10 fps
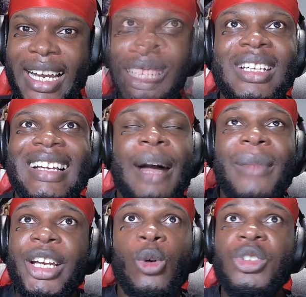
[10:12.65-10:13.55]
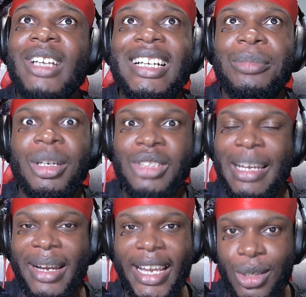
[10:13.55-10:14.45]
I was like, am I going to actually be able to
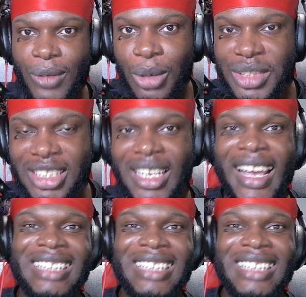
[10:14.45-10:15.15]
get my head around this?